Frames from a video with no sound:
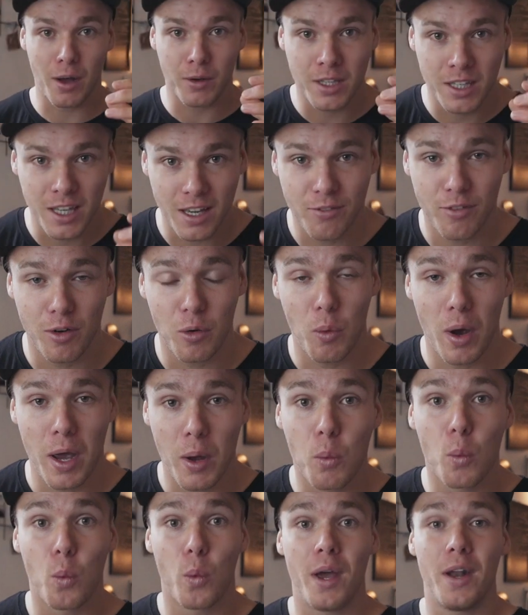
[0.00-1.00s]
a giveaway
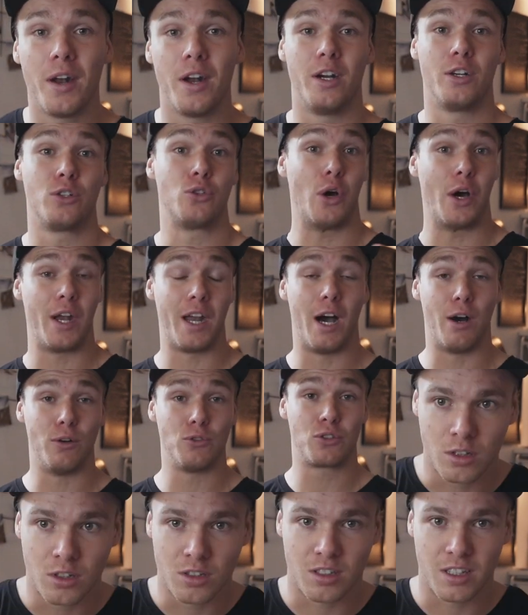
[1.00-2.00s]
winner to
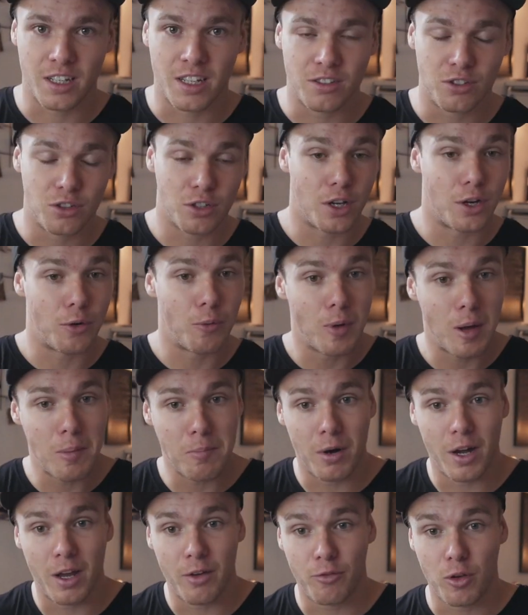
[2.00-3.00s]
announce, because I guess you can
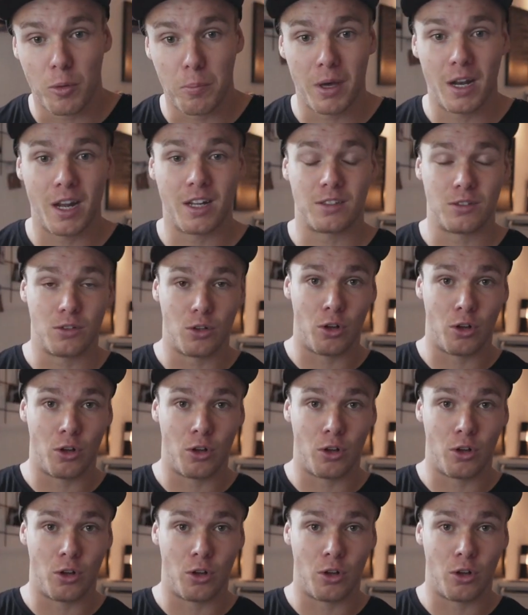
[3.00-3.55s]
remember if you've been at,